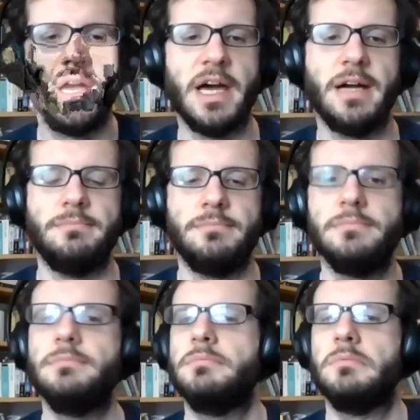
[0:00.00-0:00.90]

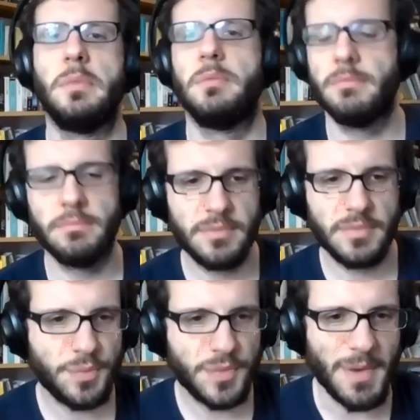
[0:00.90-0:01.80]
Um,
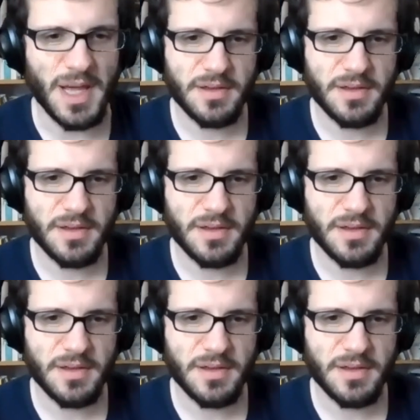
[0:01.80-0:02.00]
there